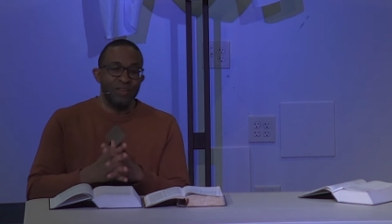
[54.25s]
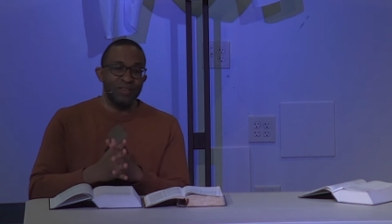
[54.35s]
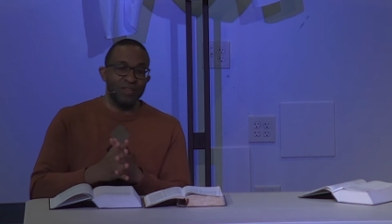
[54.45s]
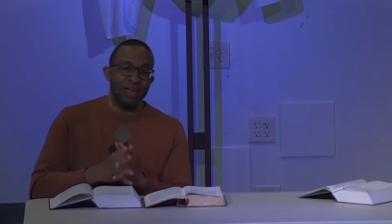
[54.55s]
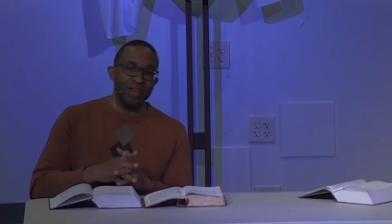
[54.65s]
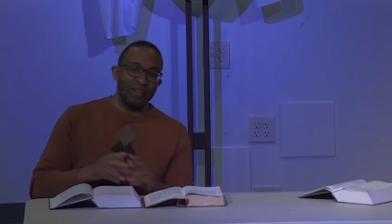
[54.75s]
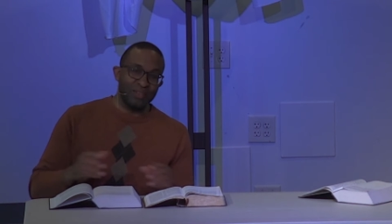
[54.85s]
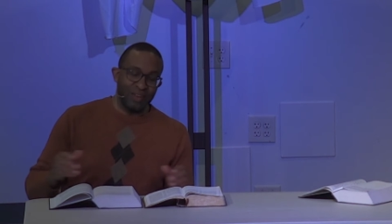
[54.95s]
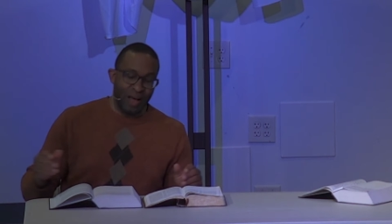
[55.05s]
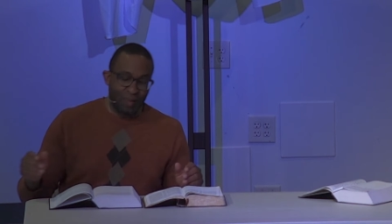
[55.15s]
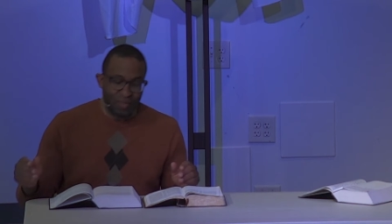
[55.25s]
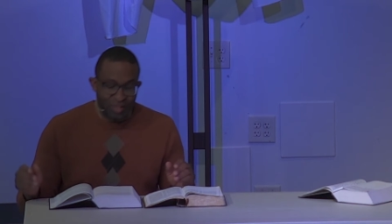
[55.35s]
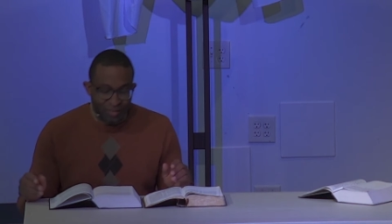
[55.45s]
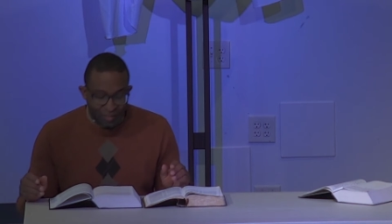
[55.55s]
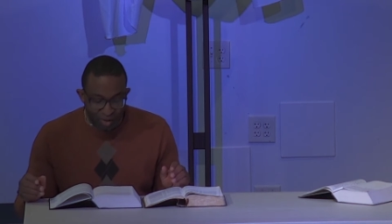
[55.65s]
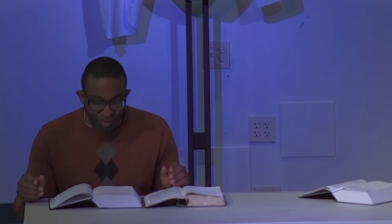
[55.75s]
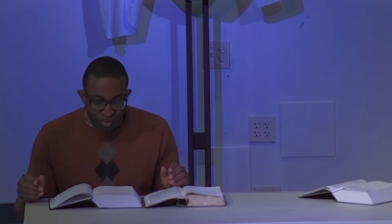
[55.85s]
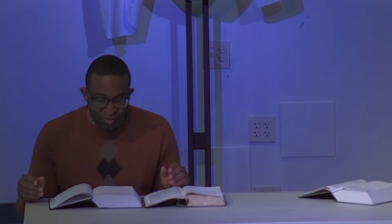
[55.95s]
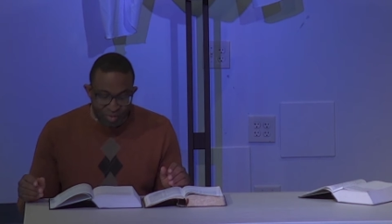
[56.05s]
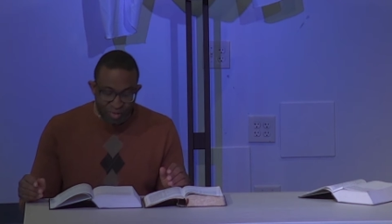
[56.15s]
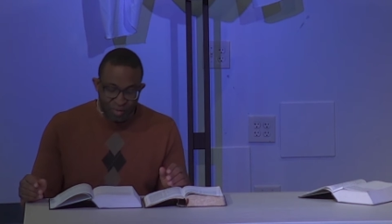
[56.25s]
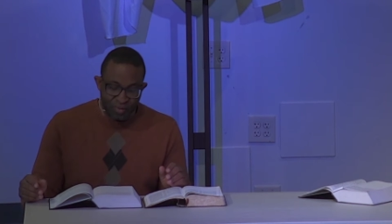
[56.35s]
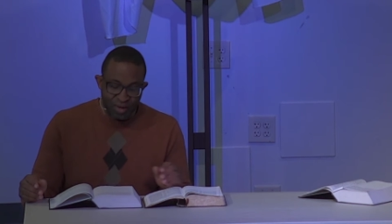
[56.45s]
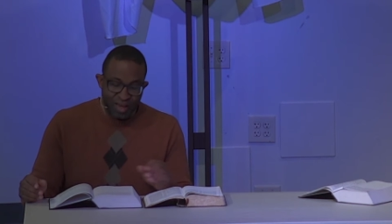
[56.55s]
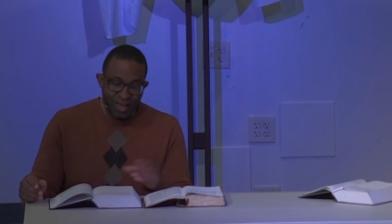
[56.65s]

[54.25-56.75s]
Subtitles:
So that is an option that's available to you